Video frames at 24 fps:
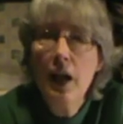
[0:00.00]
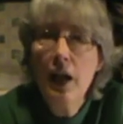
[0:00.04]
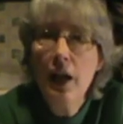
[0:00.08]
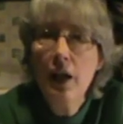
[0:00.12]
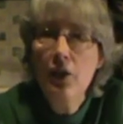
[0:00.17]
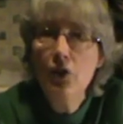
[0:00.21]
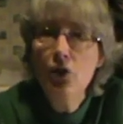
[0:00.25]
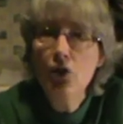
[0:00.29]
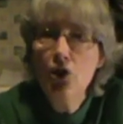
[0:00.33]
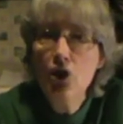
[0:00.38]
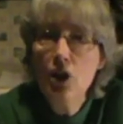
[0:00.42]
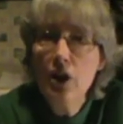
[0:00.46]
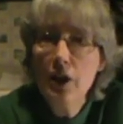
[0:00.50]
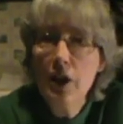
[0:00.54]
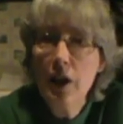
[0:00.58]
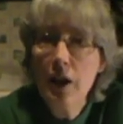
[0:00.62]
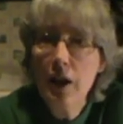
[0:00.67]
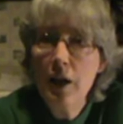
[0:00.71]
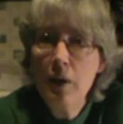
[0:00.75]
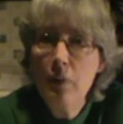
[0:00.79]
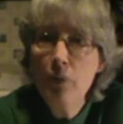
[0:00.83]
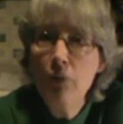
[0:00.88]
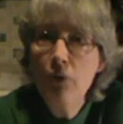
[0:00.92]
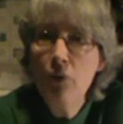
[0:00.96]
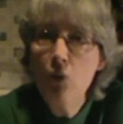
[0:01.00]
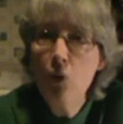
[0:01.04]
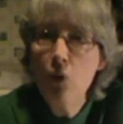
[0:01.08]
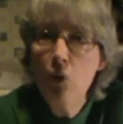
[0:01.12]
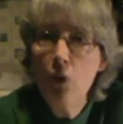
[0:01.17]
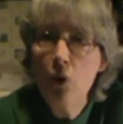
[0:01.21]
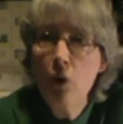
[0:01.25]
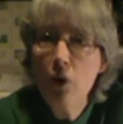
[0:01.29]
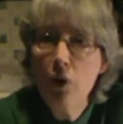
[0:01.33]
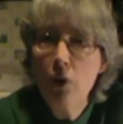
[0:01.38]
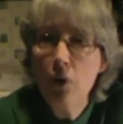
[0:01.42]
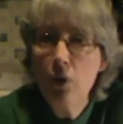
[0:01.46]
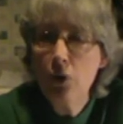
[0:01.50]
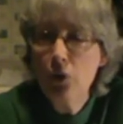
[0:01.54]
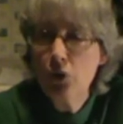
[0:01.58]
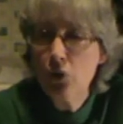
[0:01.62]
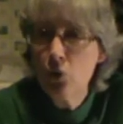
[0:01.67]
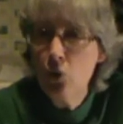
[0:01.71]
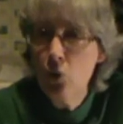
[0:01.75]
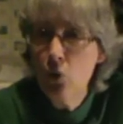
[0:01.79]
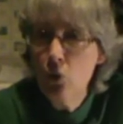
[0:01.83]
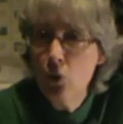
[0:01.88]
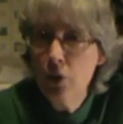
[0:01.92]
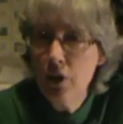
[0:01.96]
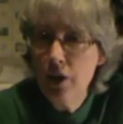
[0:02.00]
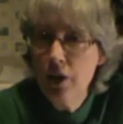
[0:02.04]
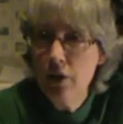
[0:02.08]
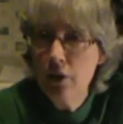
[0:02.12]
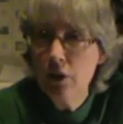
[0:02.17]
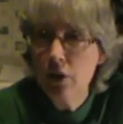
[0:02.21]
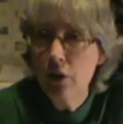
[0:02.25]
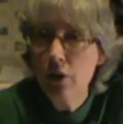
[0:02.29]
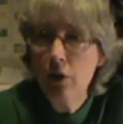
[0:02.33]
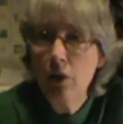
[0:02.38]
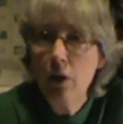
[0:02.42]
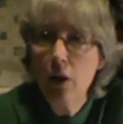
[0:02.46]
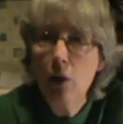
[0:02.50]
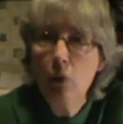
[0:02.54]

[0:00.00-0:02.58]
and she came for a school year,